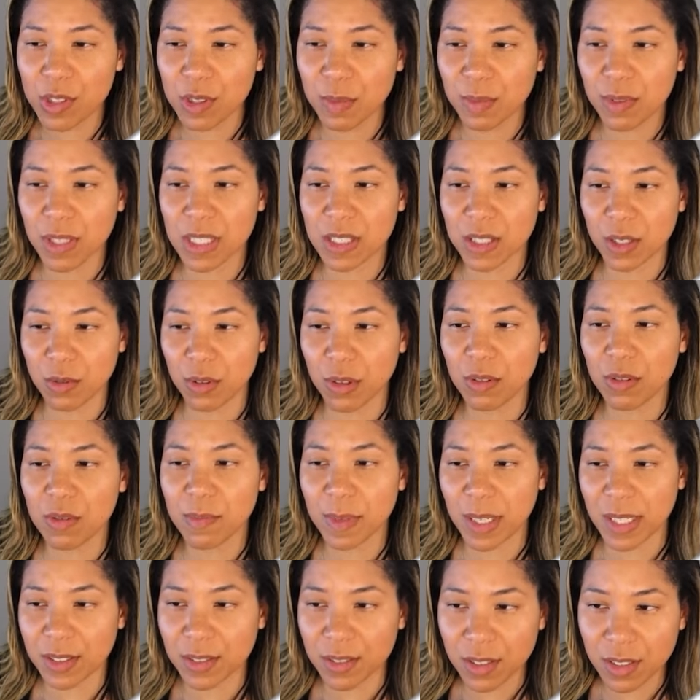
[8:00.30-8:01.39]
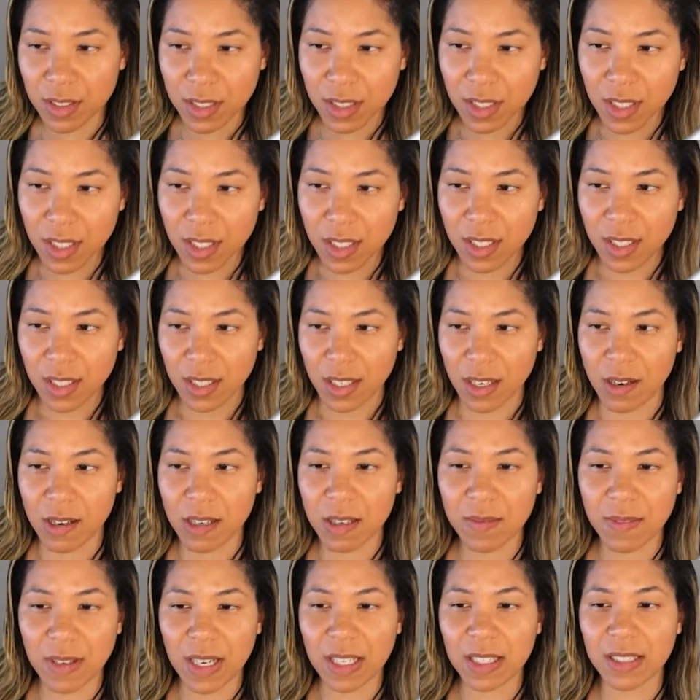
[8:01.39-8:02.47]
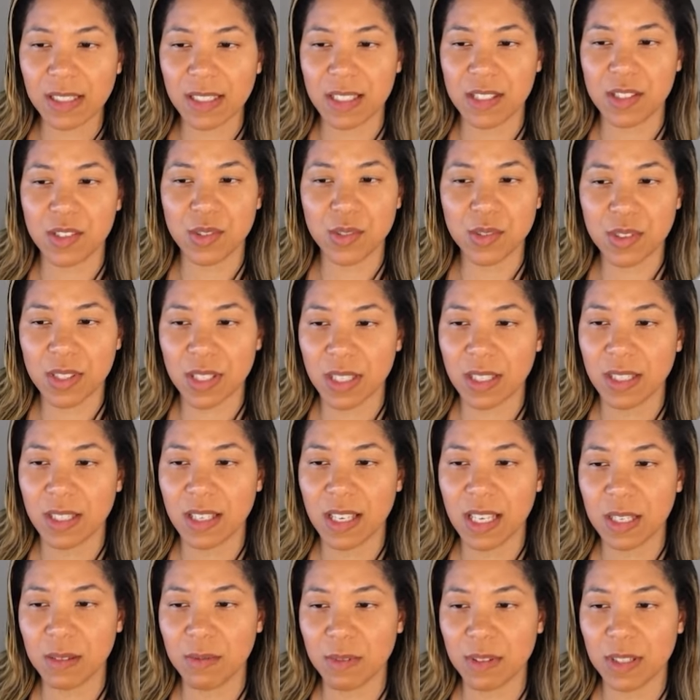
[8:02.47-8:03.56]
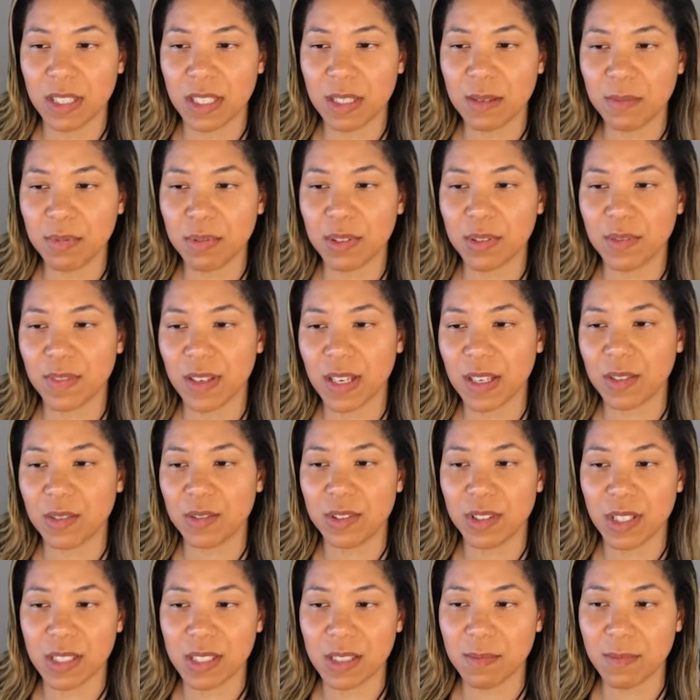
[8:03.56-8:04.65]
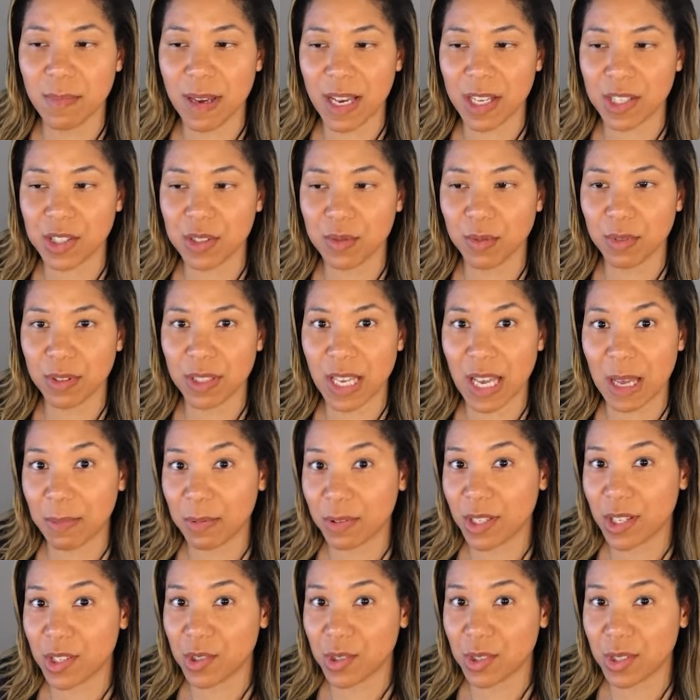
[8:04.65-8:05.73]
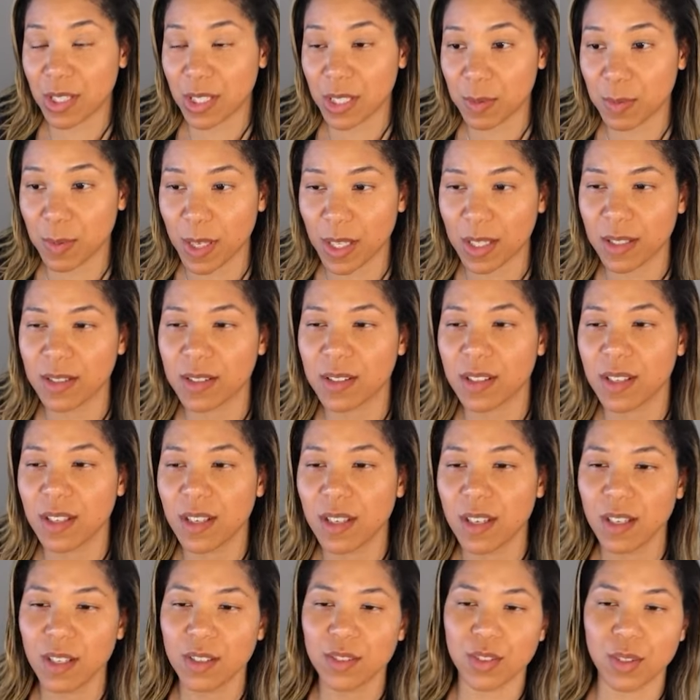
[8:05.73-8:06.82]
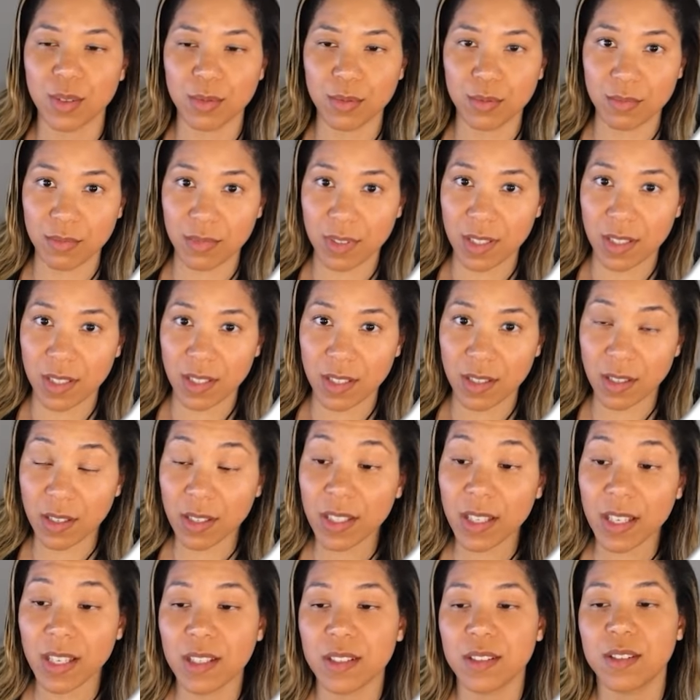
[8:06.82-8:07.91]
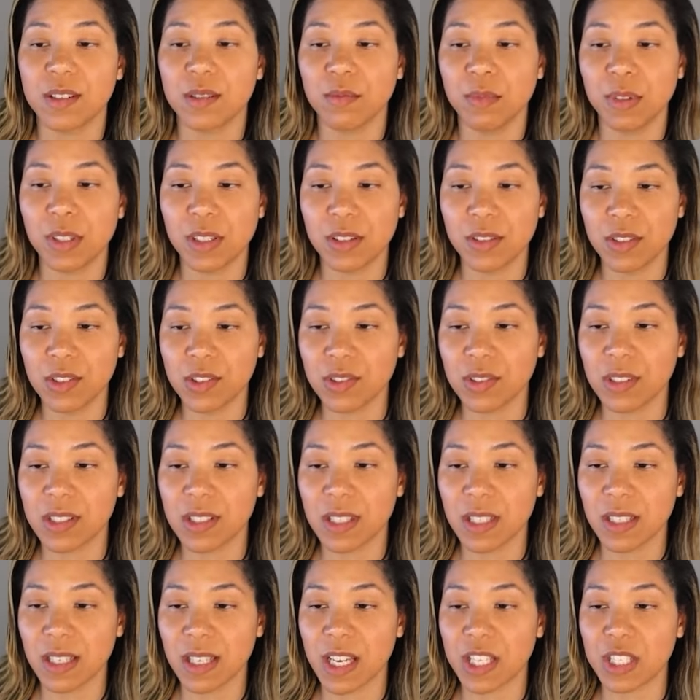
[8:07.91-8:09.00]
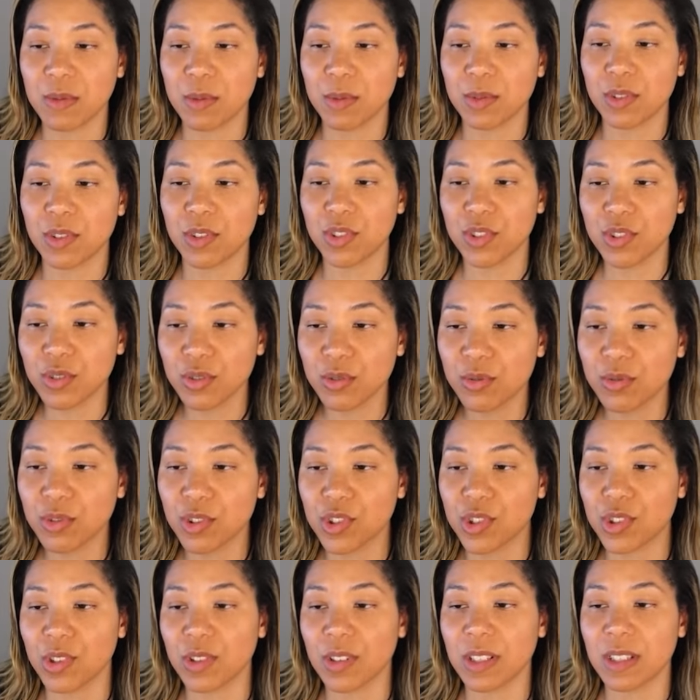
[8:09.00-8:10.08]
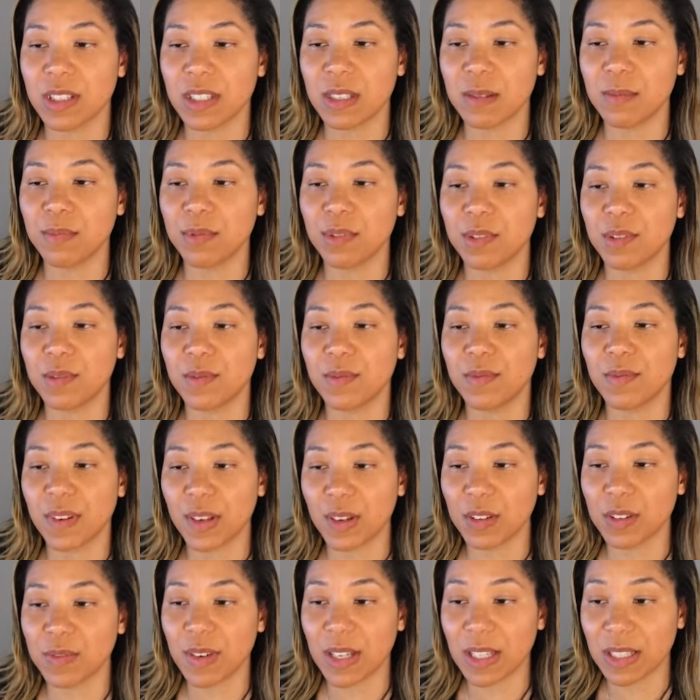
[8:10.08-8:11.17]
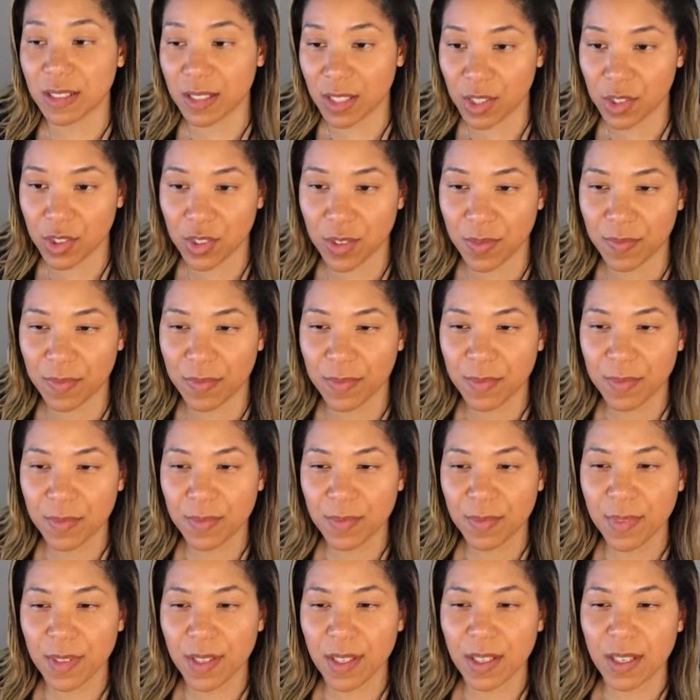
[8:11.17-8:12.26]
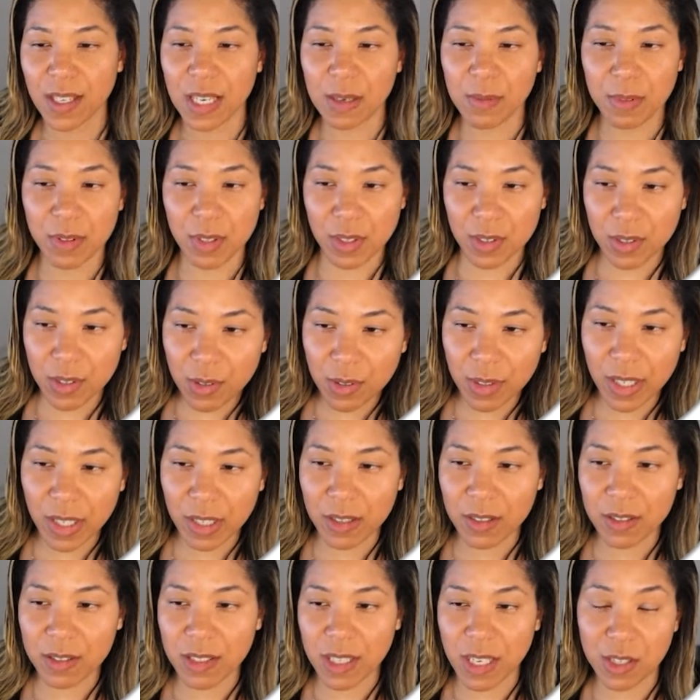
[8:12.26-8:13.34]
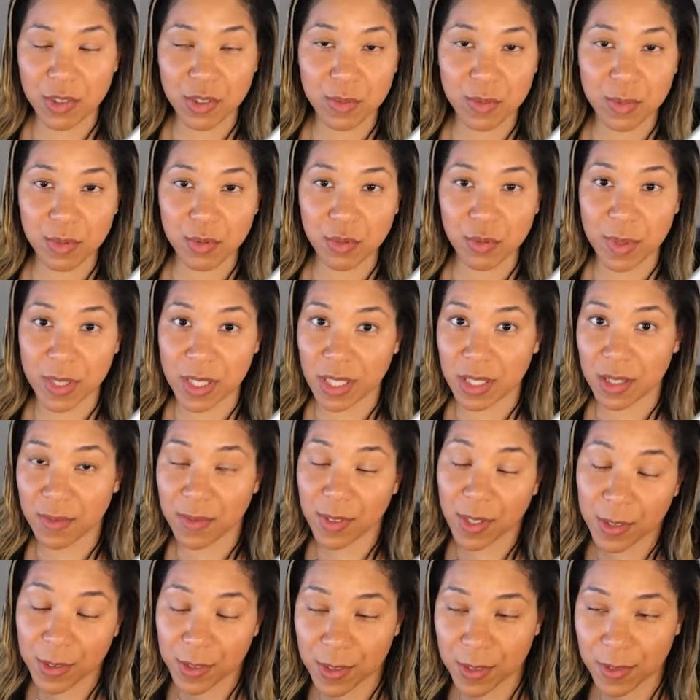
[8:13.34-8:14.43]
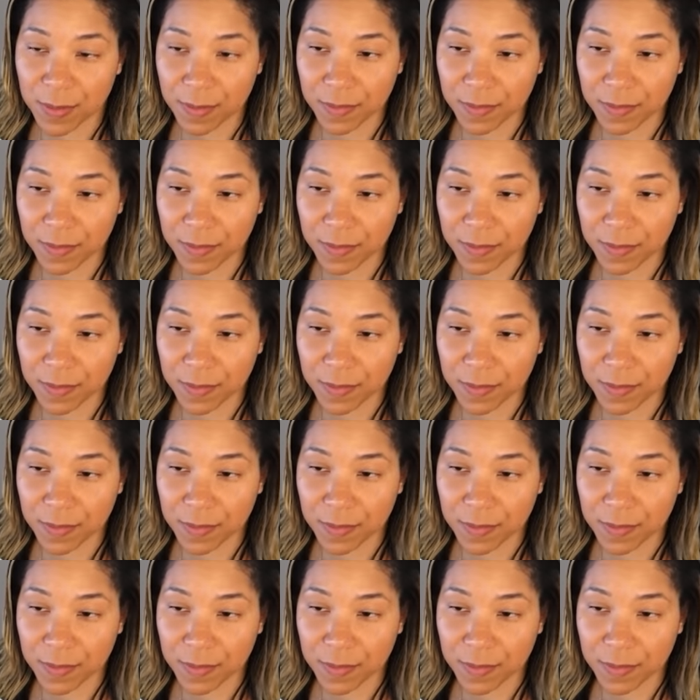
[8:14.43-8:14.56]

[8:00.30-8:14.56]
but as a quick reminder, ARIA invalid is used to indicate when the input value doesn't match what the application expects. So in our case, we conditionally set the attribute to true to show that the input failed validation. And when there are no errors, the attribute will be set to false.